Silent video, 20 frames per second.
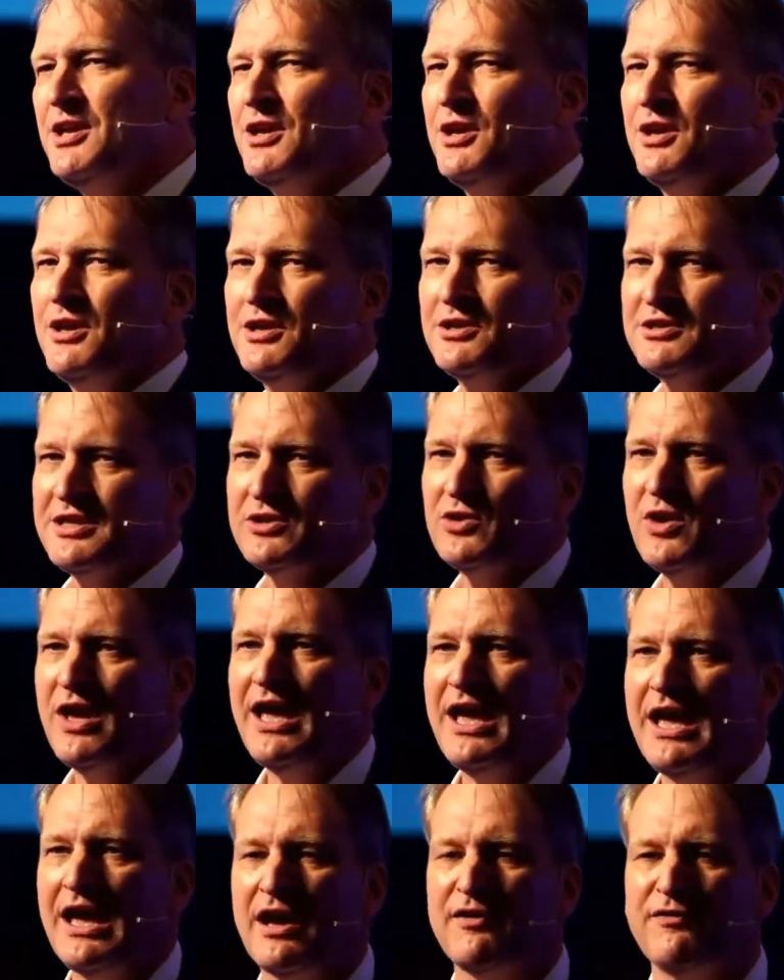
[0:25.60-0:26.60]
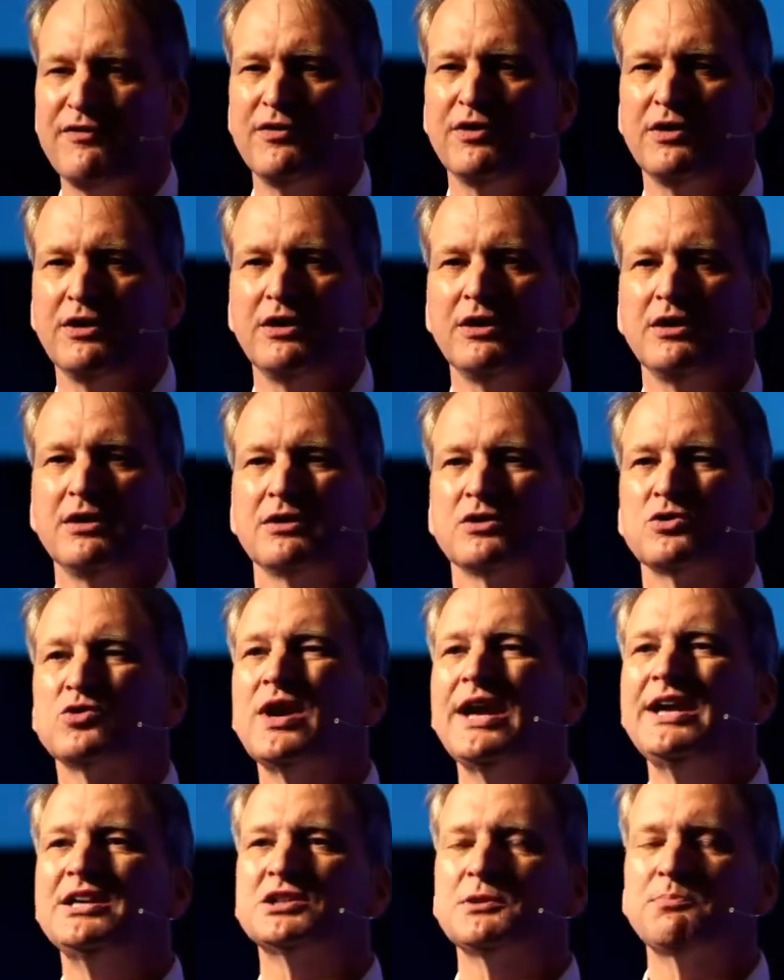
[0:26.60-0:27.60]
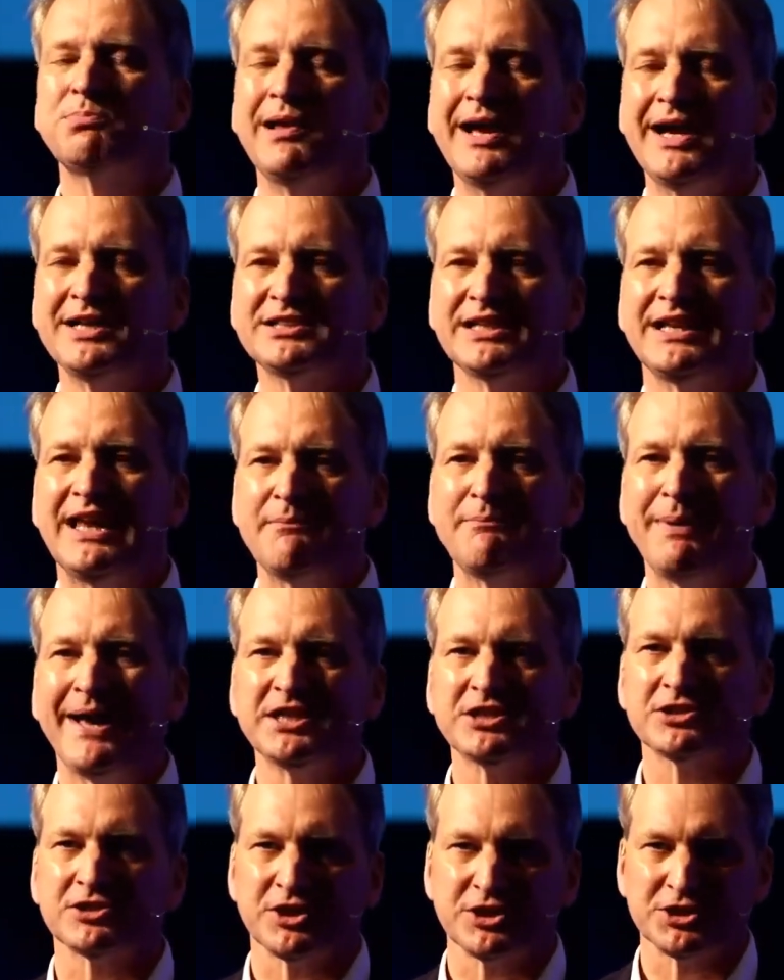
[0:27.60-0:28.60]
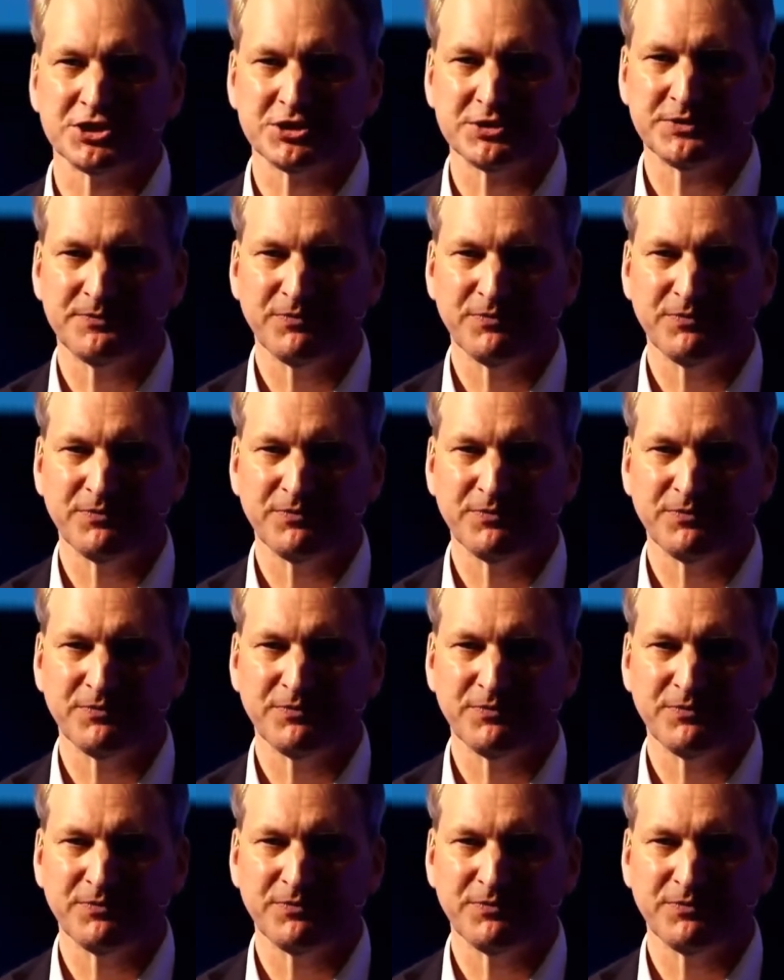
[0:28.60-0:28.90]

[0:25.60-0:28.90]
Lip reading: that you have great supply chain ambassadors.